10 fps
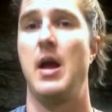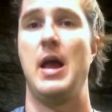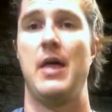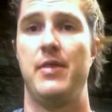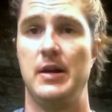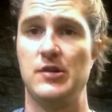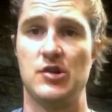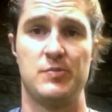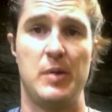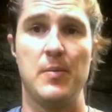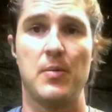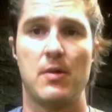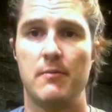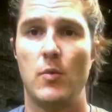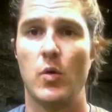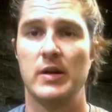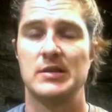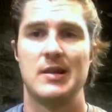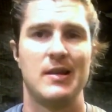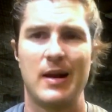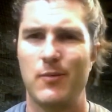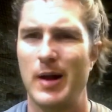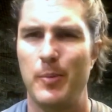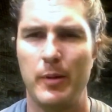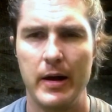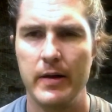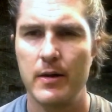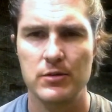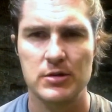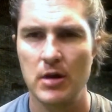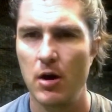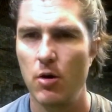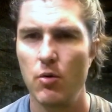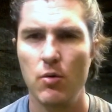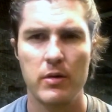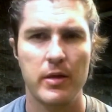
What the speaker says: And I think just people are more, like when I played, there was no